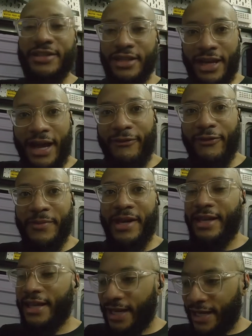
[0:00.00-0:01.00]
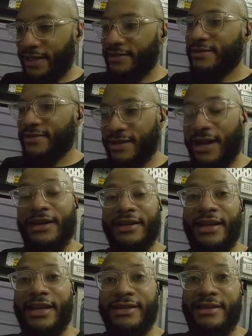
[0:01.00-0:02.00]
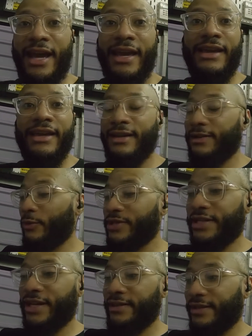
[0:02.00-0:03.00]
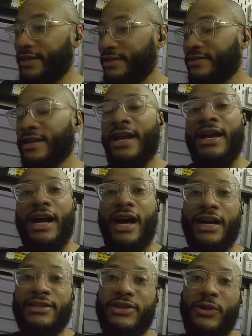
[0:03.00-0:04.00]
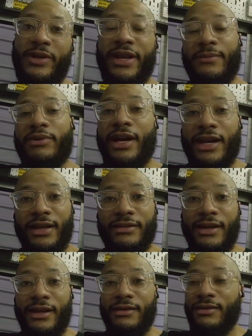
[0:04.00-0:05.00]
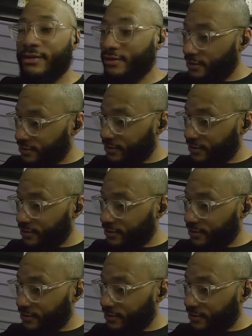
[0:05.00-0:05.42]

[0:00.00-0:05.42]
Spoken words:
enough for me to get it snug and get it tight, and there wasn't any leaks. So we didn't break anything. It's a